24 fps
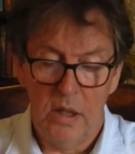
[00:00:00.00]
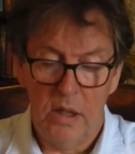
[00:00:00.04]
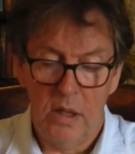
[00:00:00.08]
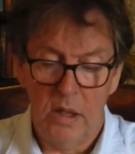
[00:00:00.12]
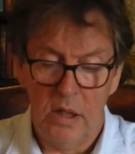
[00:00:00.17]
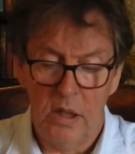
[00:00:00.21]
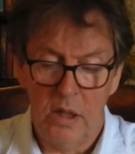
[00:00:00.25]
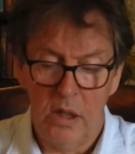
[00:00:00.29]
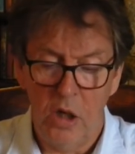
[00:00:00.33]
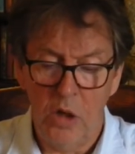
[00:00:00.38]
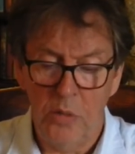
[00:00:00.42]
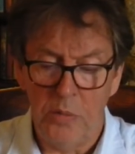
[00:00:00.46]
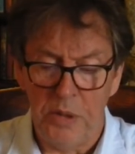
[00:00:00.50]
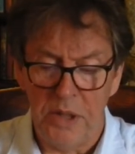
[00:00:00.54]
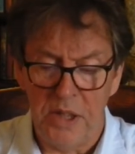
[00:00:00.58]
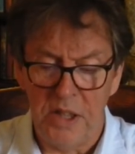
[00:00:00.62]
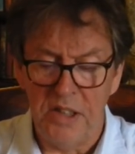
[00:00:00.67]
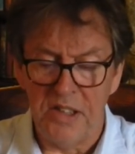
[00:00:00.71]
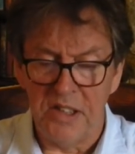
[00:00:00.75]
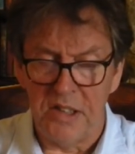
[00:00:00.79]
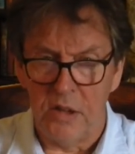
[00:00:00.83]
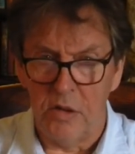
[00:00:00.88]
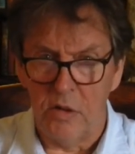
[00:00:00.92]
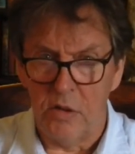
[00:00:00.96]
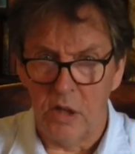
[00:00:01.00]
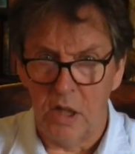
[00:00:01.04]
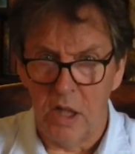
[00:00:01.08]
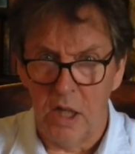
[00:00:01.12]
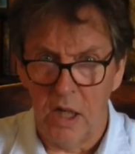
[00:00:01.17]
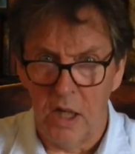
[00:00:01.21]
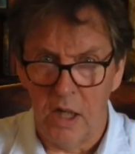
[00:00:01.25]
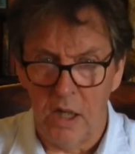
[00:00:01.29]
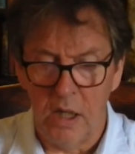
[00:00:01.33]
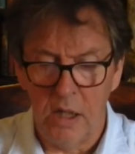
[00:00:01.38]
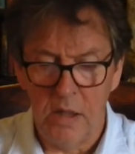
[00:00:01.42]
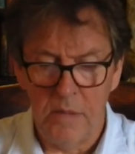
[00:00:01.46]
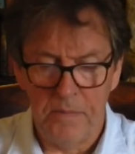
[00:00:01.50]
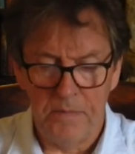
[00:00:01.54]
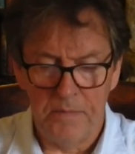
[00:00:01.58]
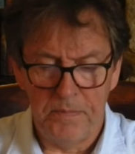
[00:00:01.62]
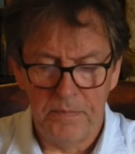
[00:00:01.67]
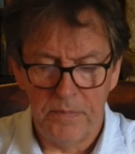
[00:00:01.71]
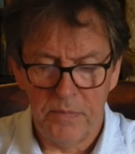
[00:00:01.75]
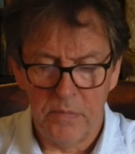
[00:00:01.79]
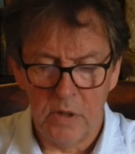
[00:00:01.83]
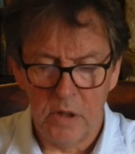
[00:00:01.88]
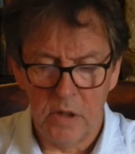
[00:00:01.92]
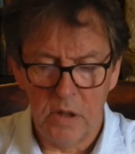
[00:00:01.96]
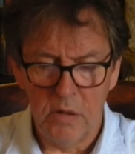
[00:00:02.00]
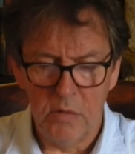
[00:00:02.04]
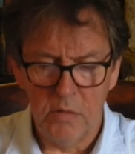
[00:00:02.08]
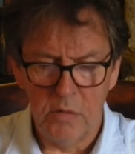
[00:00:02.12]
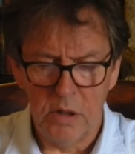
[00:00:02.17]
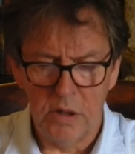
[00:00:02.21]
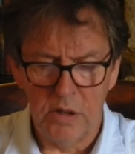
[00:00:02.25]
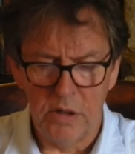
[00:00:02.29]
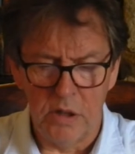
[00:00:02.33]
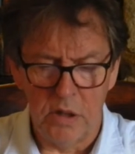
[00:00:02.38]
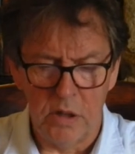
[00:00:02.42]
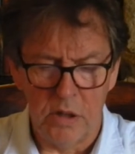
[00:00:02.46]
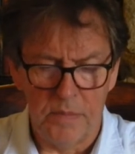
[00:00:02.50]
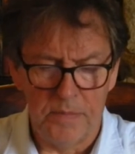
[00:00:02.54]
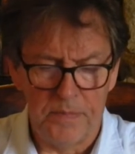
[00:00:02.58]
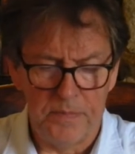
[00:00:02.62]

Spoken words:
"I hope it is okay. I wonder."